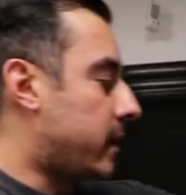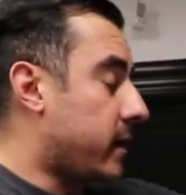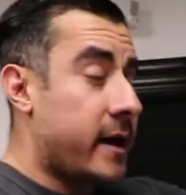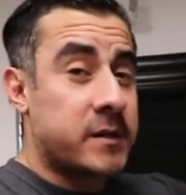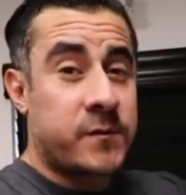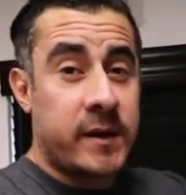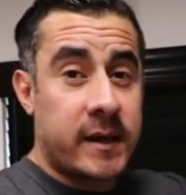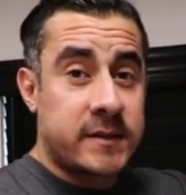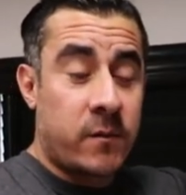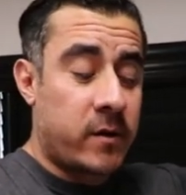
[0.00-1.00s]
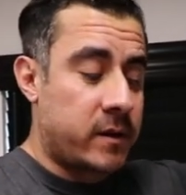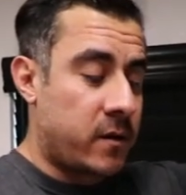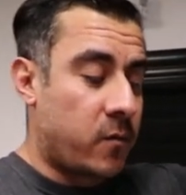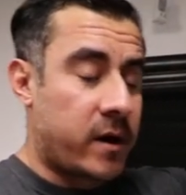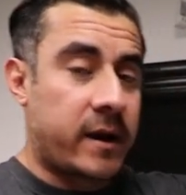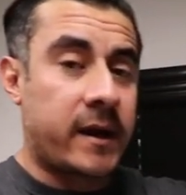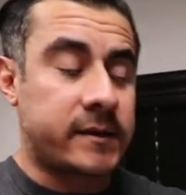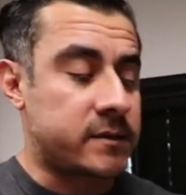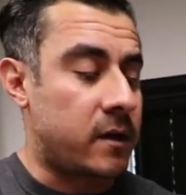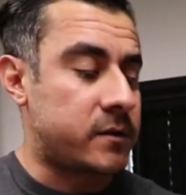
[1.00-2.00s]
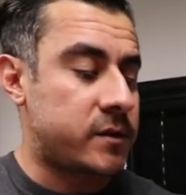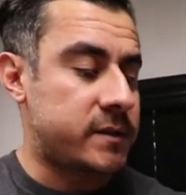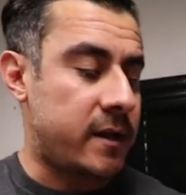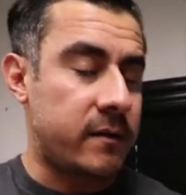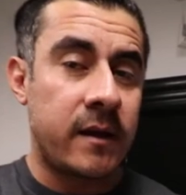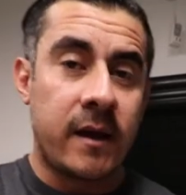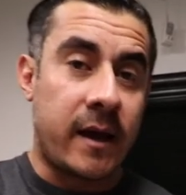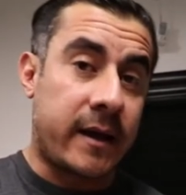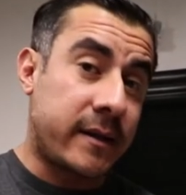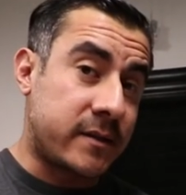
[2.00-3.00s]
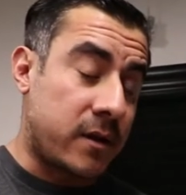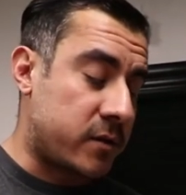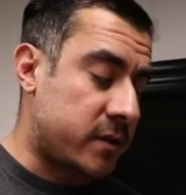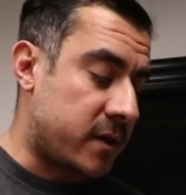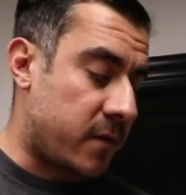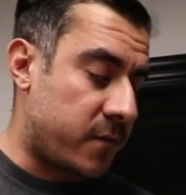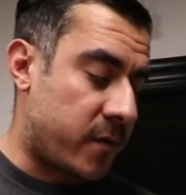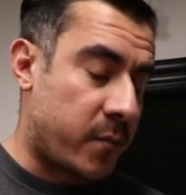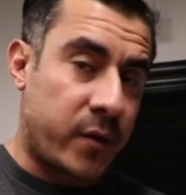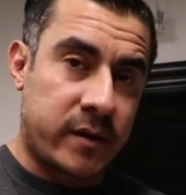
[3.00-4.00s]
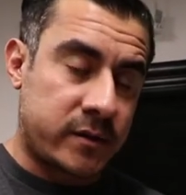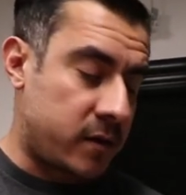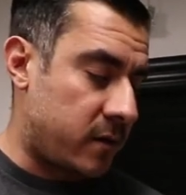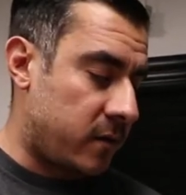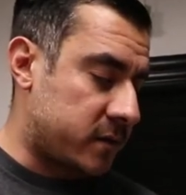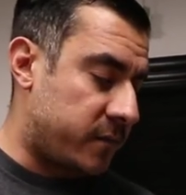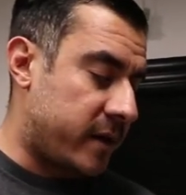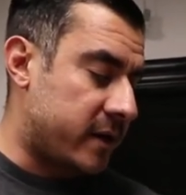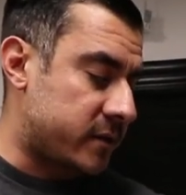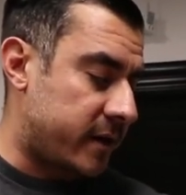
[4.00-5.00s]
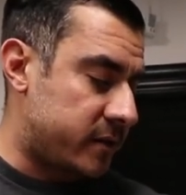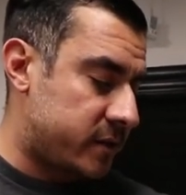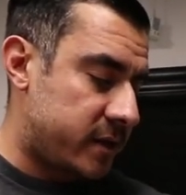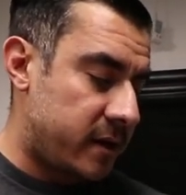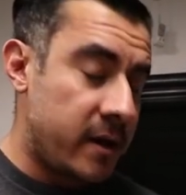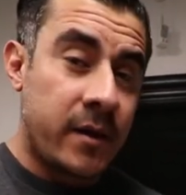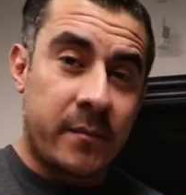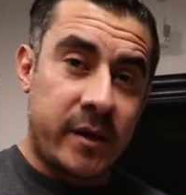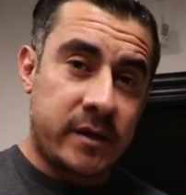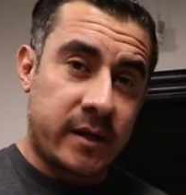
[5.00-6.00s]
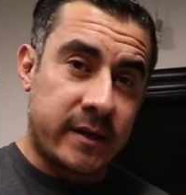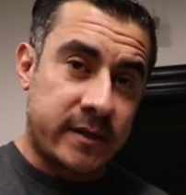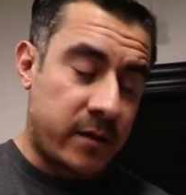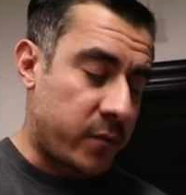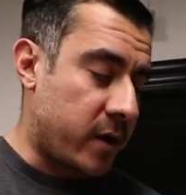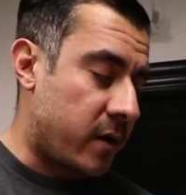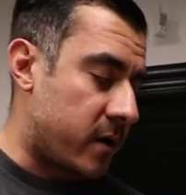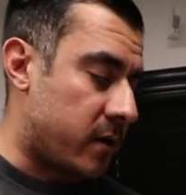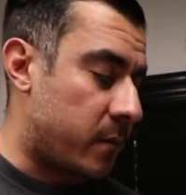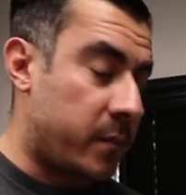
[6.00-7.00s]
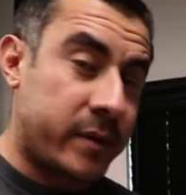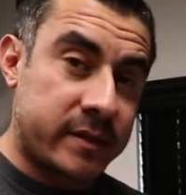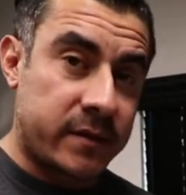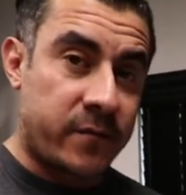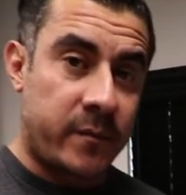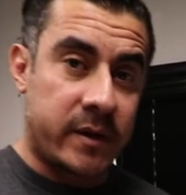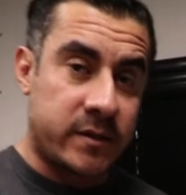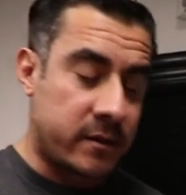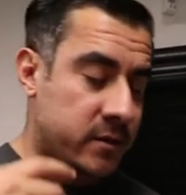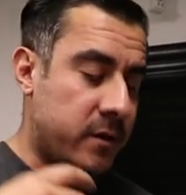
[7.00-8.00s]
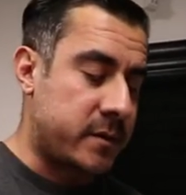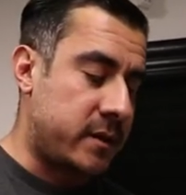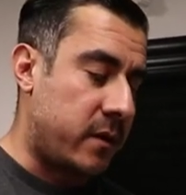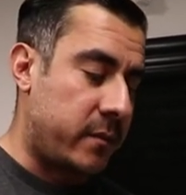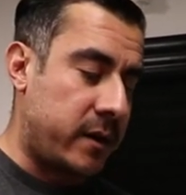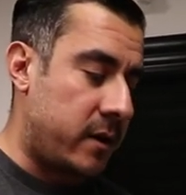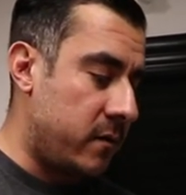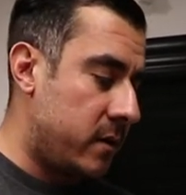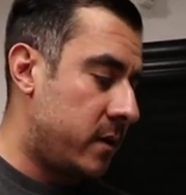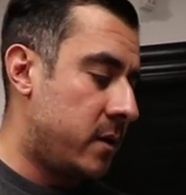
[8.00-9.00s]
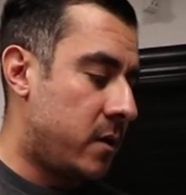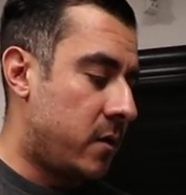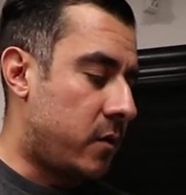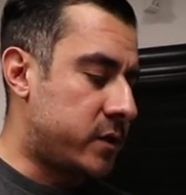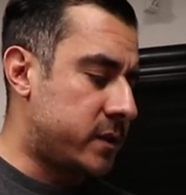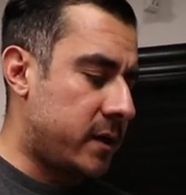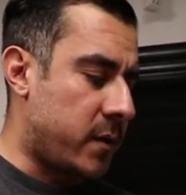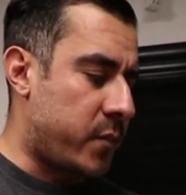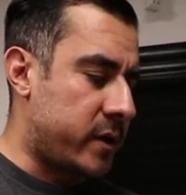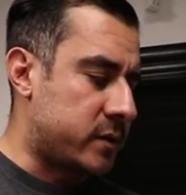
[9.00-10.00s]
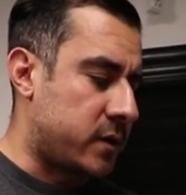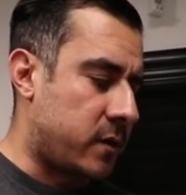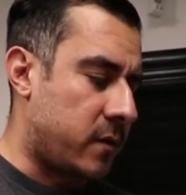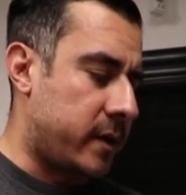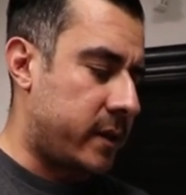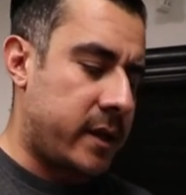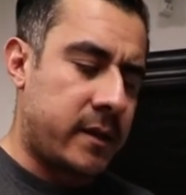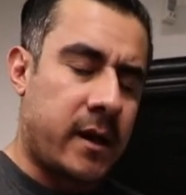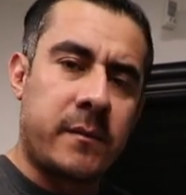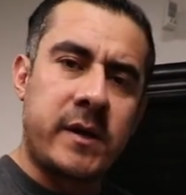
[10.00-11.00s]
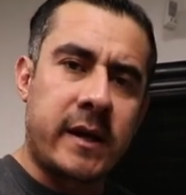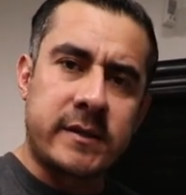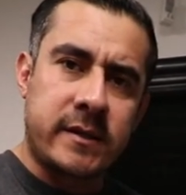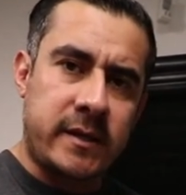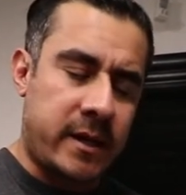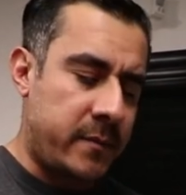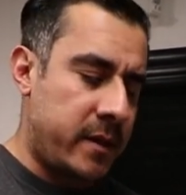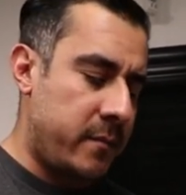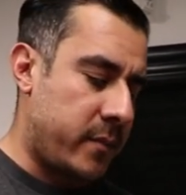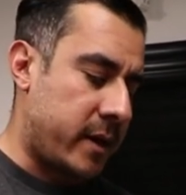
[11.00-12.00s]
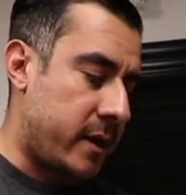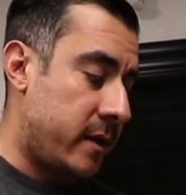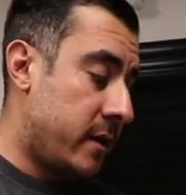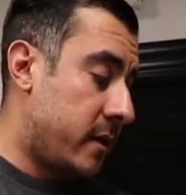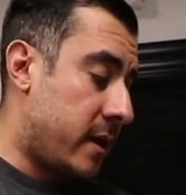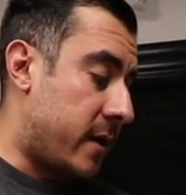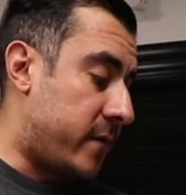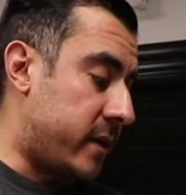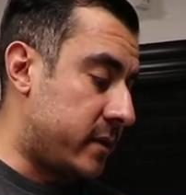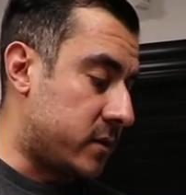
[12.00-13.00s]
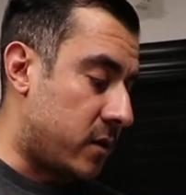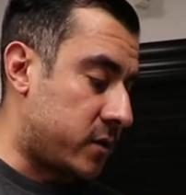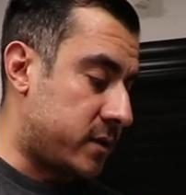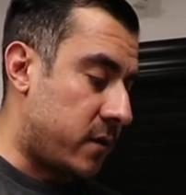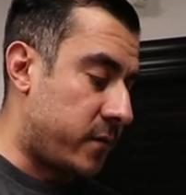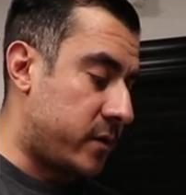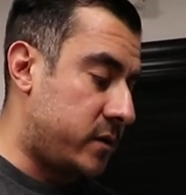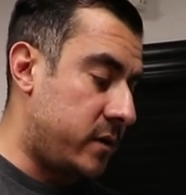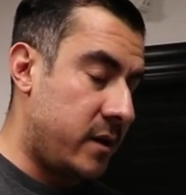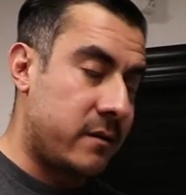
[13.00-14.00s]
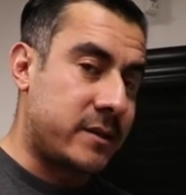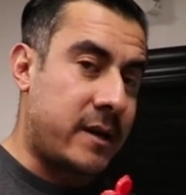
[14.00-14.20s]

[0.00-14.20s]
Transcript: And guys, for you guys that want to know where I got this ultrasound, I got this ultrasound from Breeder Circle. So if you guys are interested, make sure you guys hit up Ricardo. I'm going to put his information on the description down below. Or just look up Breeder Circle and then um, you guys could DM them. But I've had this ultrasound for two years.